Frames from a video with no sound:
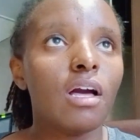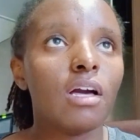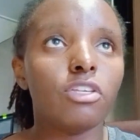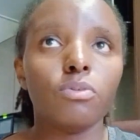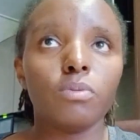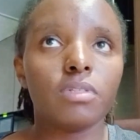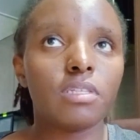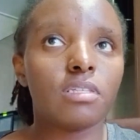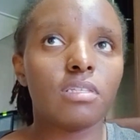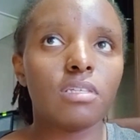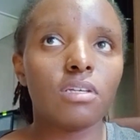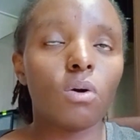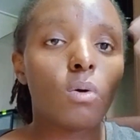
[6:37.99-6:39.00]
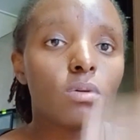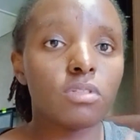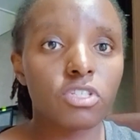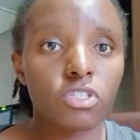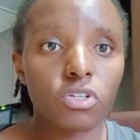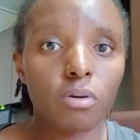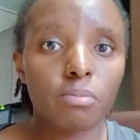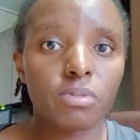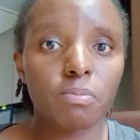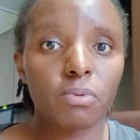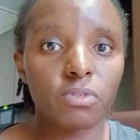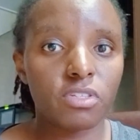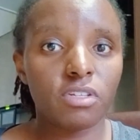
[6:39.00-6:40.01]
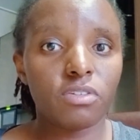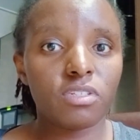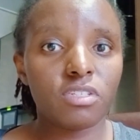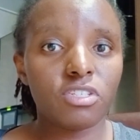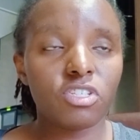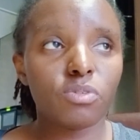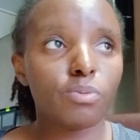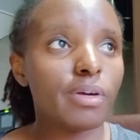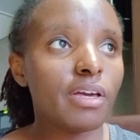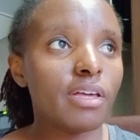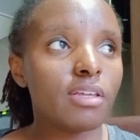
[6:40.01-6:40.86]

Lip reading: you will see all the jobs posted on Teach Away.